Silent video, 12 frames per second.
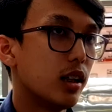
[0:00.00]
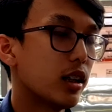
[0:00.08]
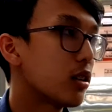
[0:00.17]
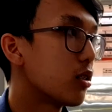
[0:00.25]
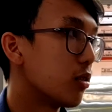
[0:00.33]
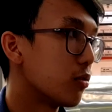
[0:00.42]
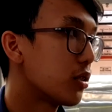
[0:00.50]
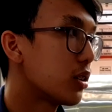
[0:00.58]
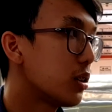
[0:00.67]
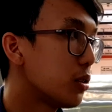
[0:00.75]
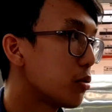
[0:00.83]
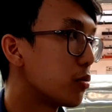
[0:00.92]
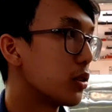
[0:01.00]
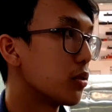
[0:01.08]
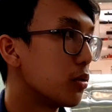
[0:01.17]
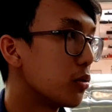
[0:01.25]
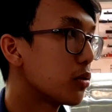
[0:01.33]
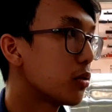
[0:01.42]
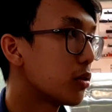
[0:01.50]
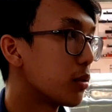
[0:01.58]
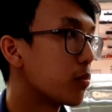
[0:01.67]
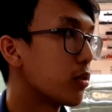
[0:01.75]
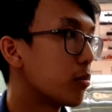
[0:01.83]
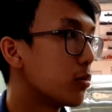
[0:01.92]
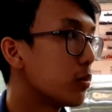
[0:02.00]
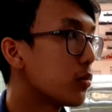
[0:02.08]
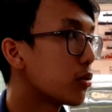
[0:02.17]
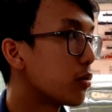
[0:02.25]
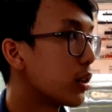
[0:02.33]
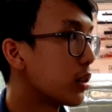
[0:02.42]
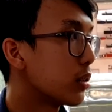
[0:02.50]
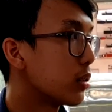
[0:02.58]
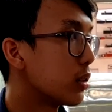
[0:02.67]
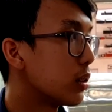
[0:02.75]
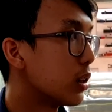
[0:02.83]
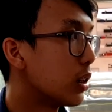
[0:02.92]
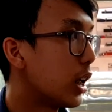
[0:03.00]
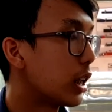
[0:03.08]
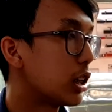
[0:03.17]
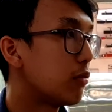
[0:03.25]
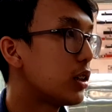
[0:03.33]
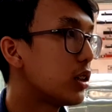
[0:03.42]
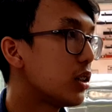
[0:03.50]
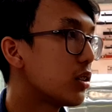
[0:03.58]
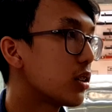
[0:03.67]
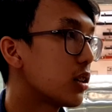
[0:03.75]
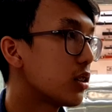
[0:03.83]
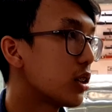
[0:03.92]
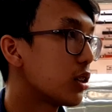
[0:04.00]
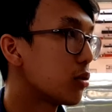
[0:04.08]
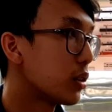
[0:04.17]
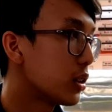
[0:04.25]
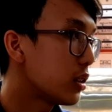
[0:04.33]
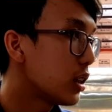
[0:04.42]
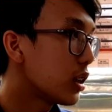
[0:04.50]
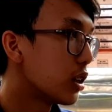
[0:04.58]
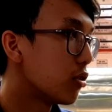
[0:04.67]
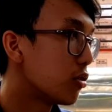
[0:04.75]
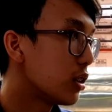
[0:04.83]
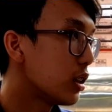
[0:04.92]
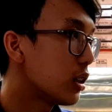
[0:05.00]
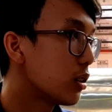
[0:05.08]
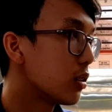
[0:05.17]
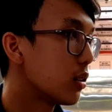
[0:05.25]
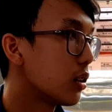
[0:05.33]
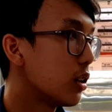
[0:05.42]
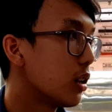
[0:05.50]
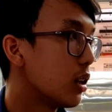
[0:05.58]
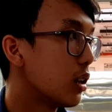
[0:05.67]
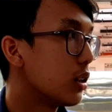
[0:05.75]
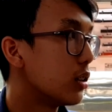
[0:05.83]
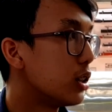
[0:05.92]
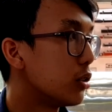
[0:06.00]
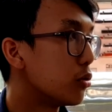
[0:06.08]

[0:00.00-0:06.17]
Lack of skills was also the problems when activities such as welding and drilling need